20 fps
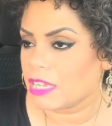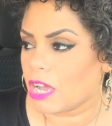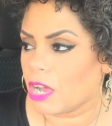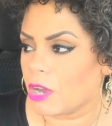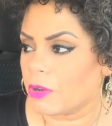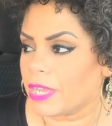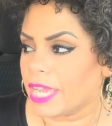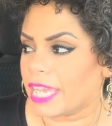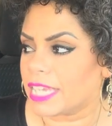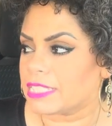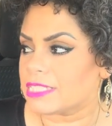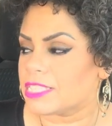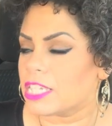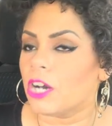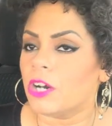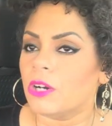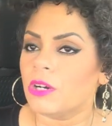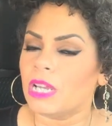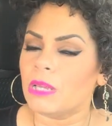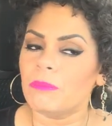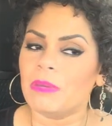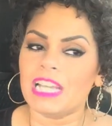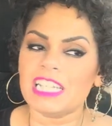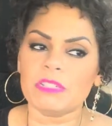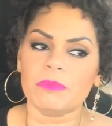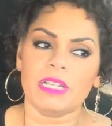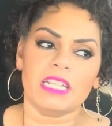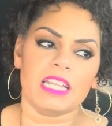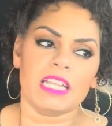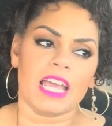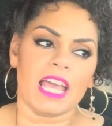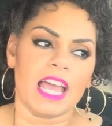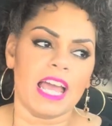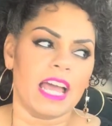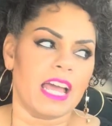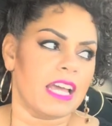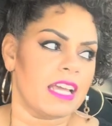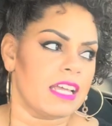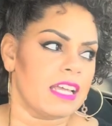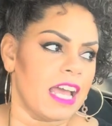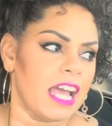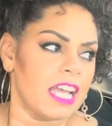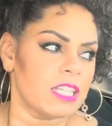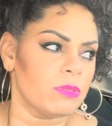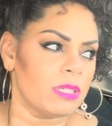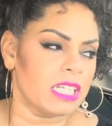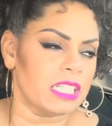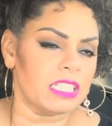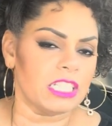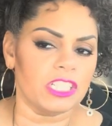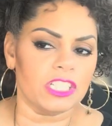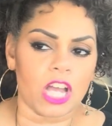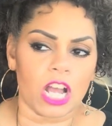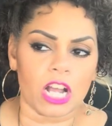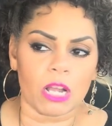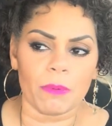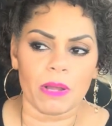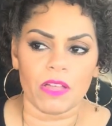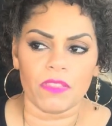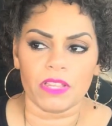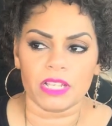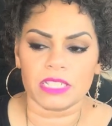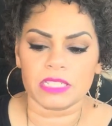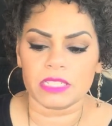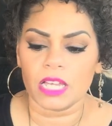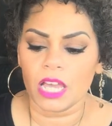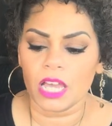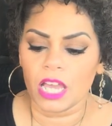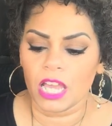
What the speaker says: Okay, so enmeshment, as we continue to talk about this,